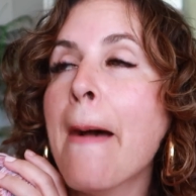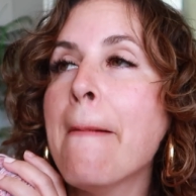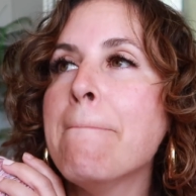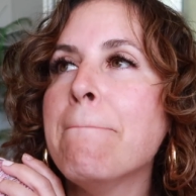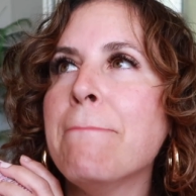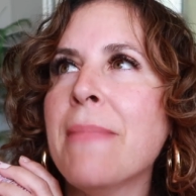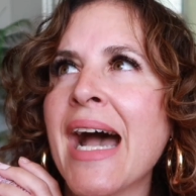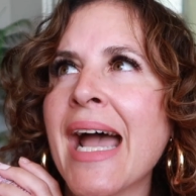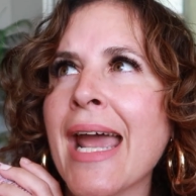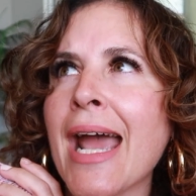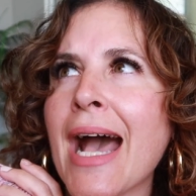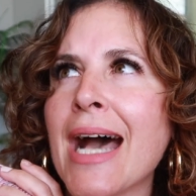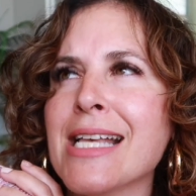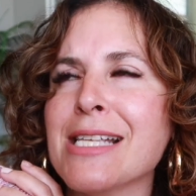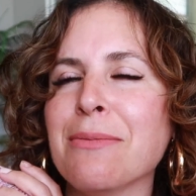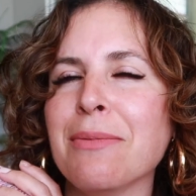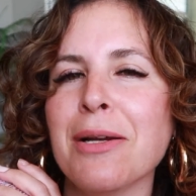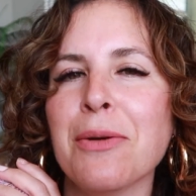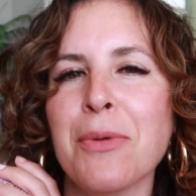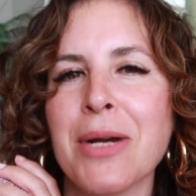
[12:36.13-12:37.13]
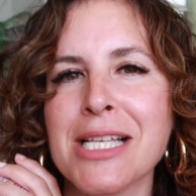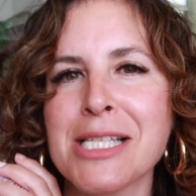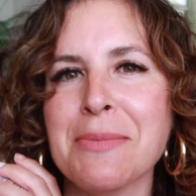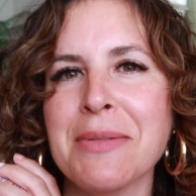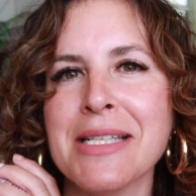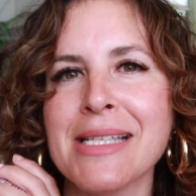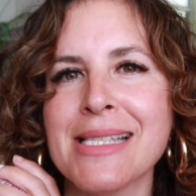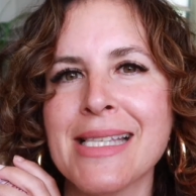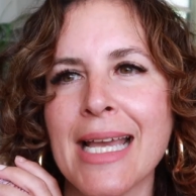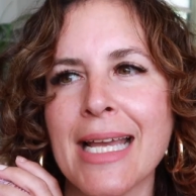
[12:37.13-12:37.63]
My husband wants
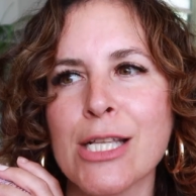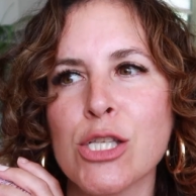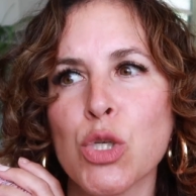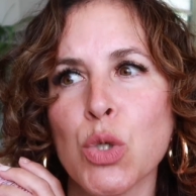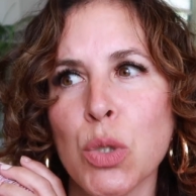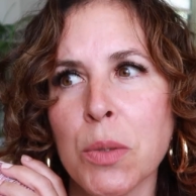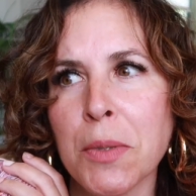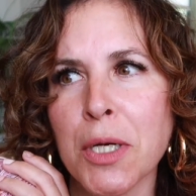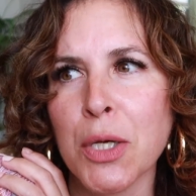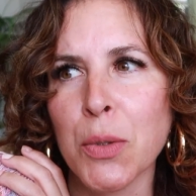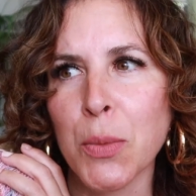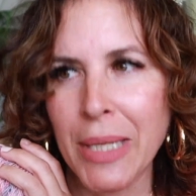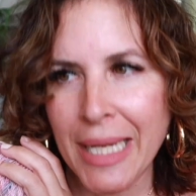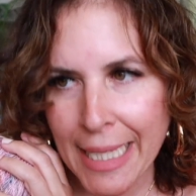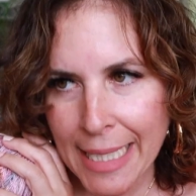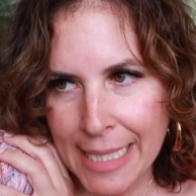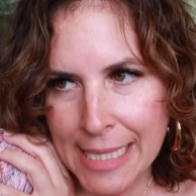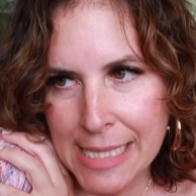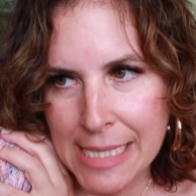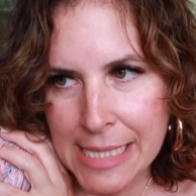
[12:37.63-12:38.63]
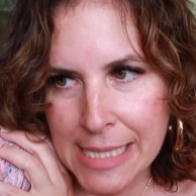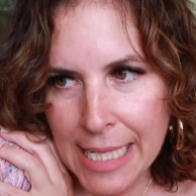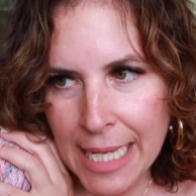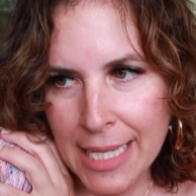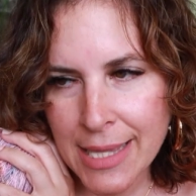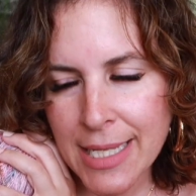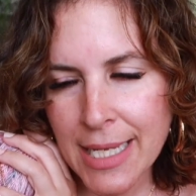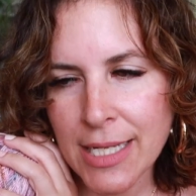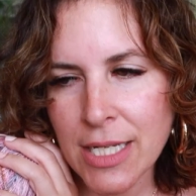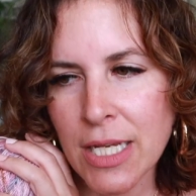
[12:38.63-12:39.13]
me to stay 2 more weeks,
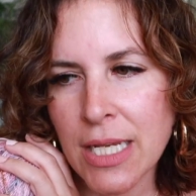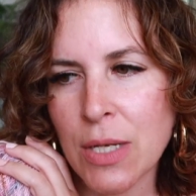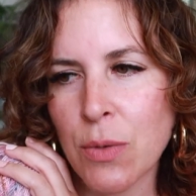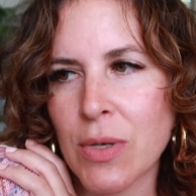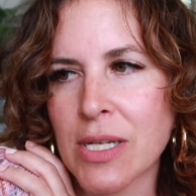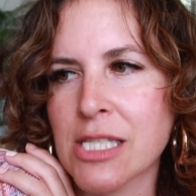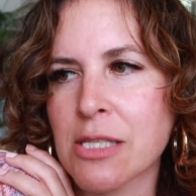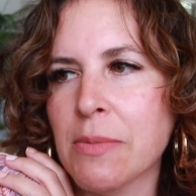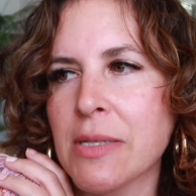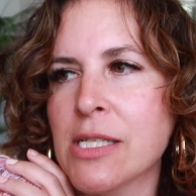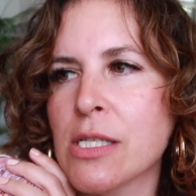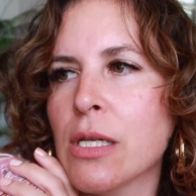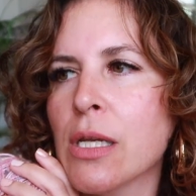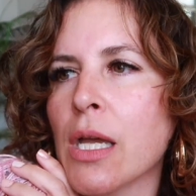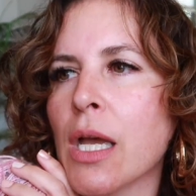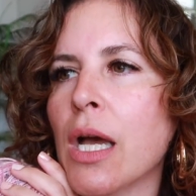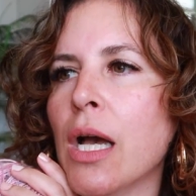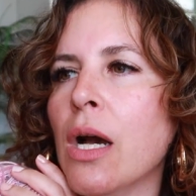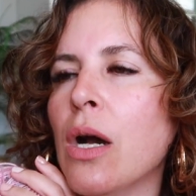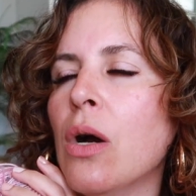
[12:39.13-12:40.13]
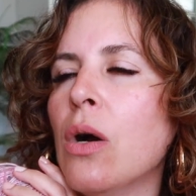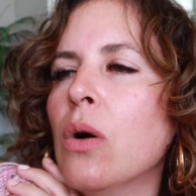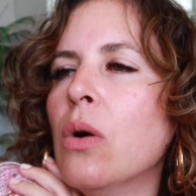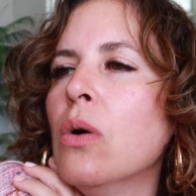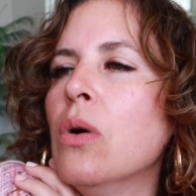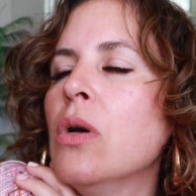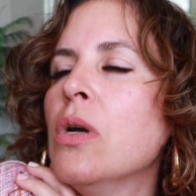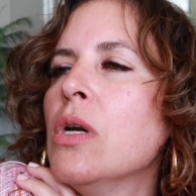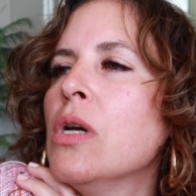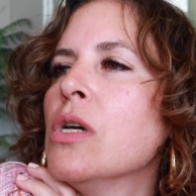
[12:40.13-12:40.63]
and then he wants me to
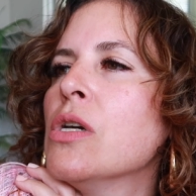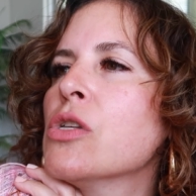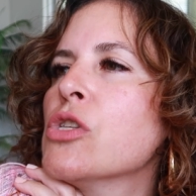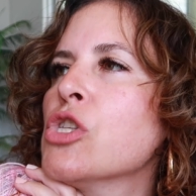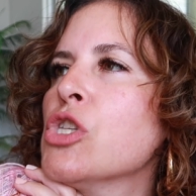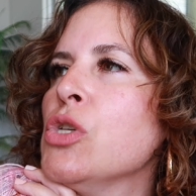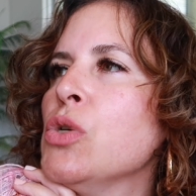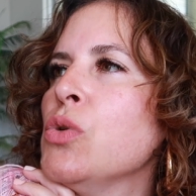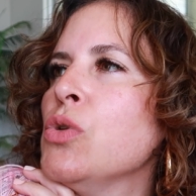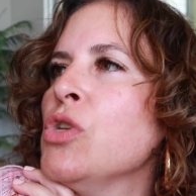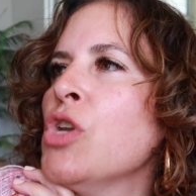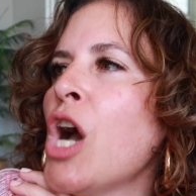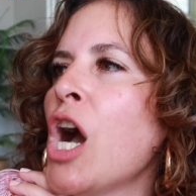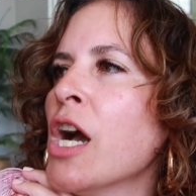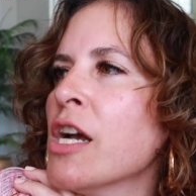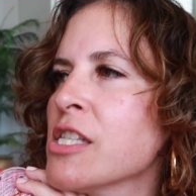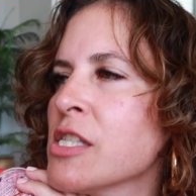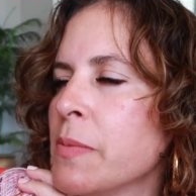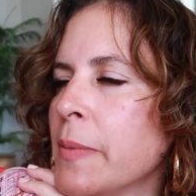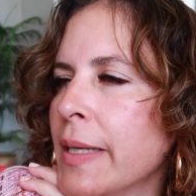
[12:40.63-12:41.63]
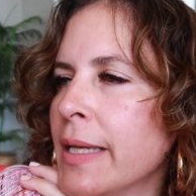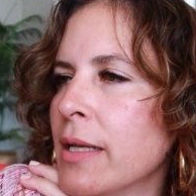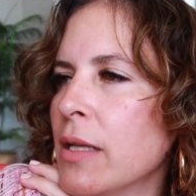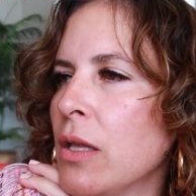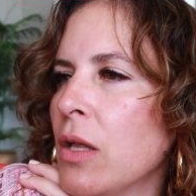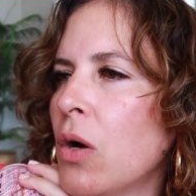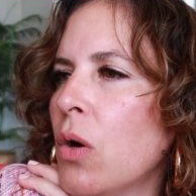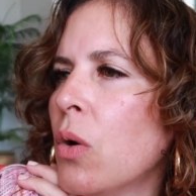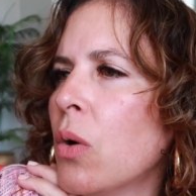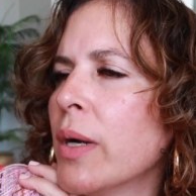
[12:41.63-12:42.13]
go to
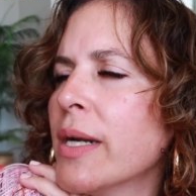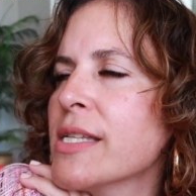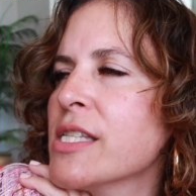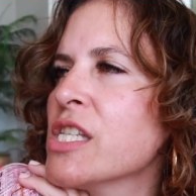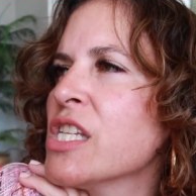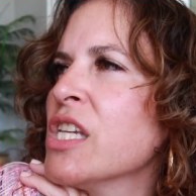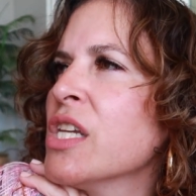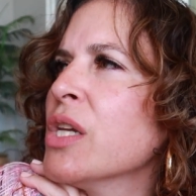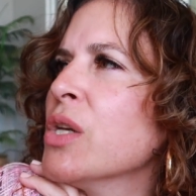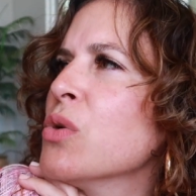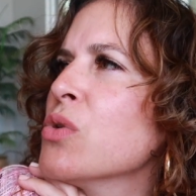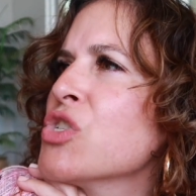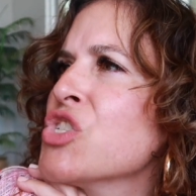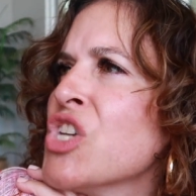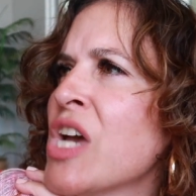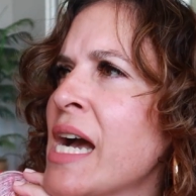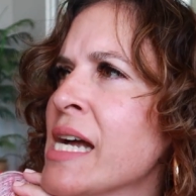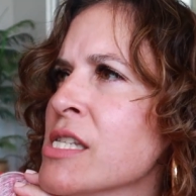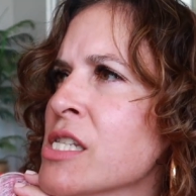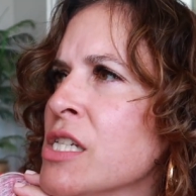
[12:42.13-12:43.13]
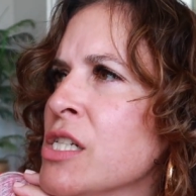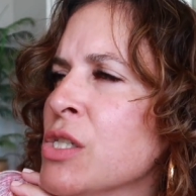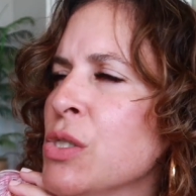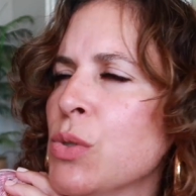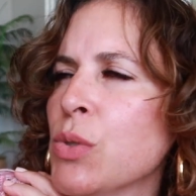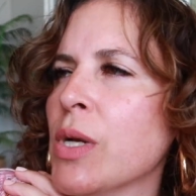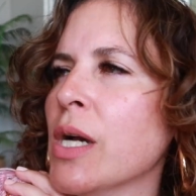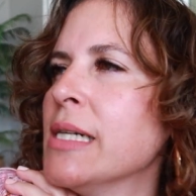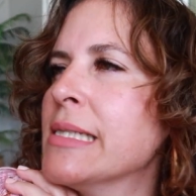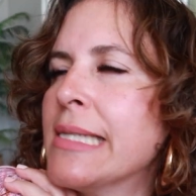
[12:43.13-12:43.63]
Knoxville or to
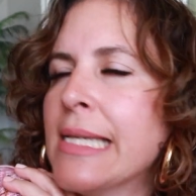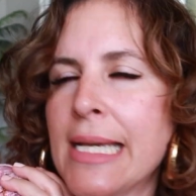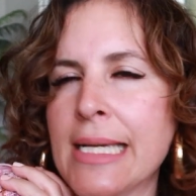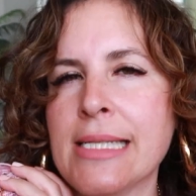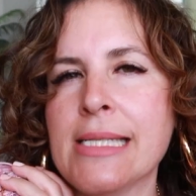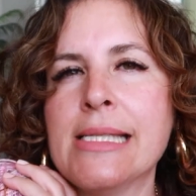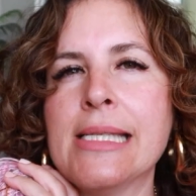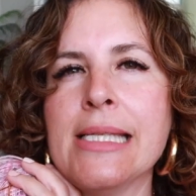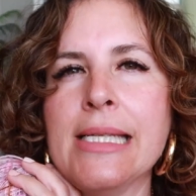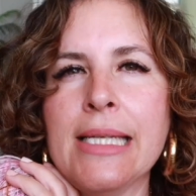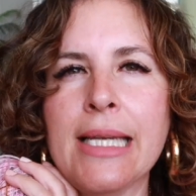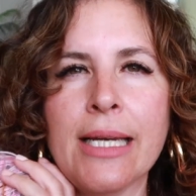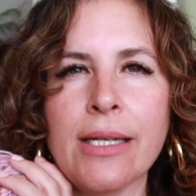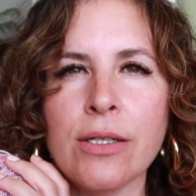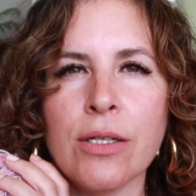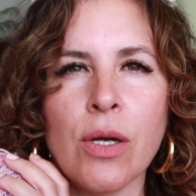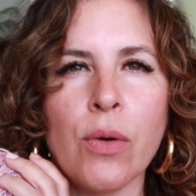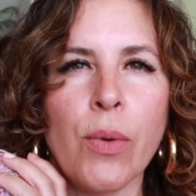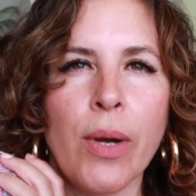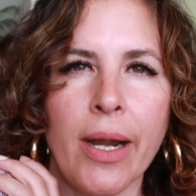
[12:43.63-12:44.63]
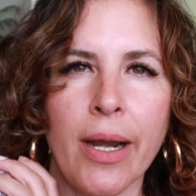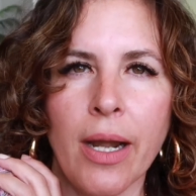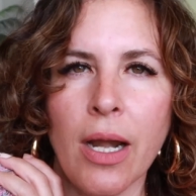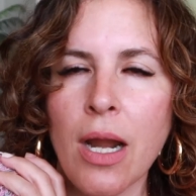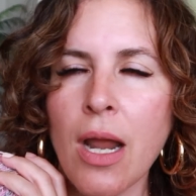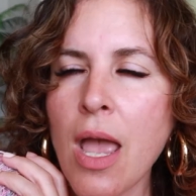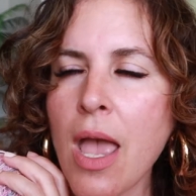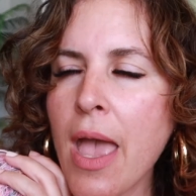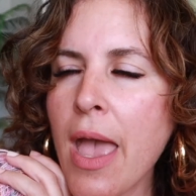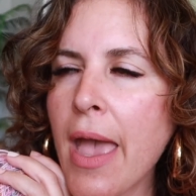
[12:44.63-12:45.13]
Chattanooga, Tennessee, I don't know
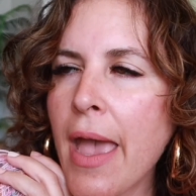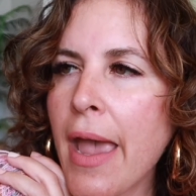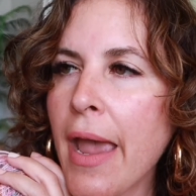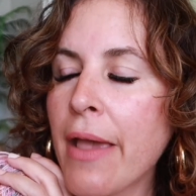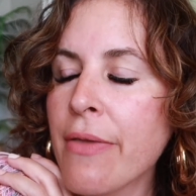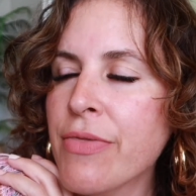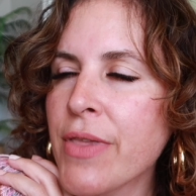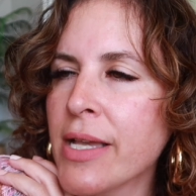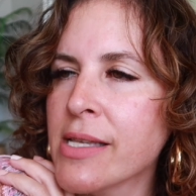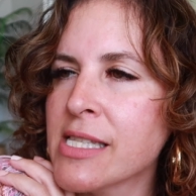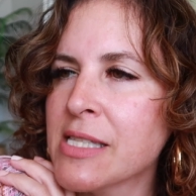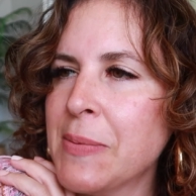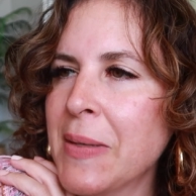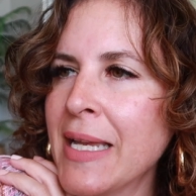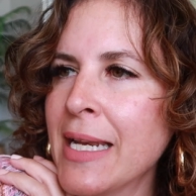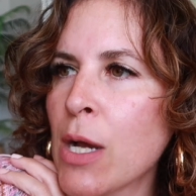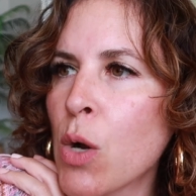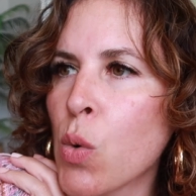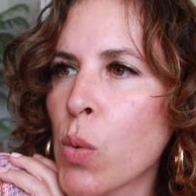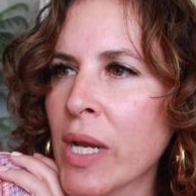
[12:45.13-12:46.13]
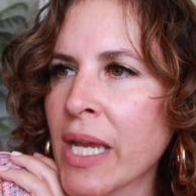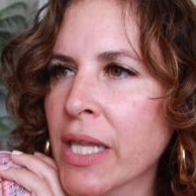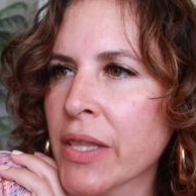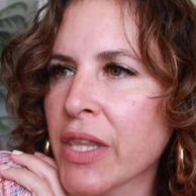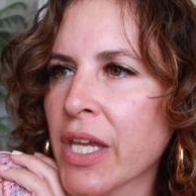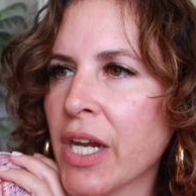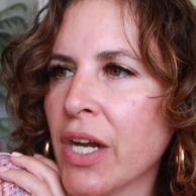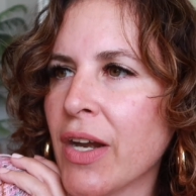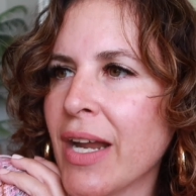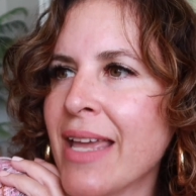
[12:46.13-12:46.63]
where, and then spend a week
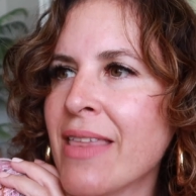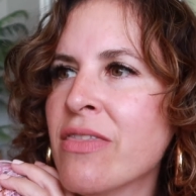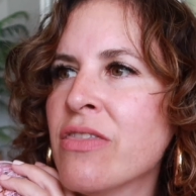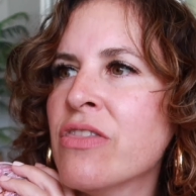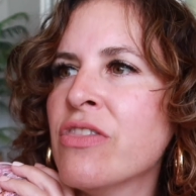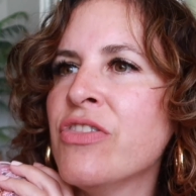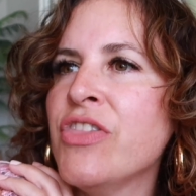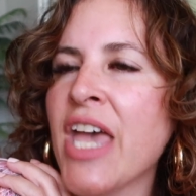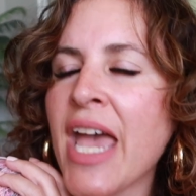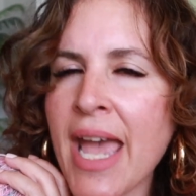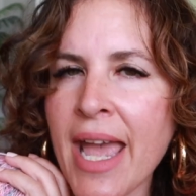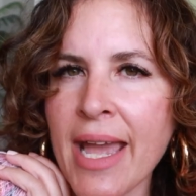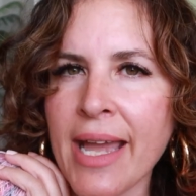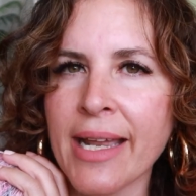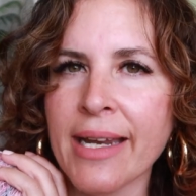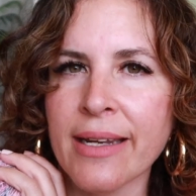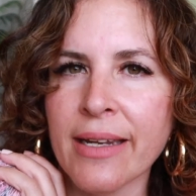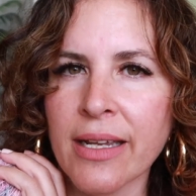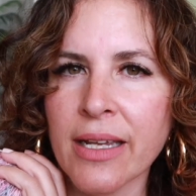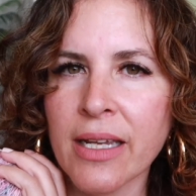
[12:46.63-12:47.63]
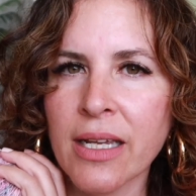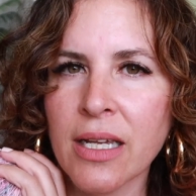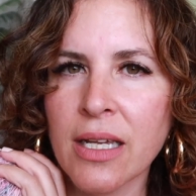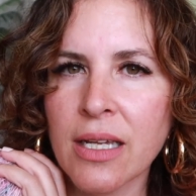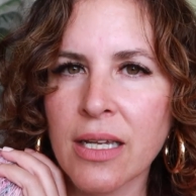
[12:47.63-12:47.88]
there and then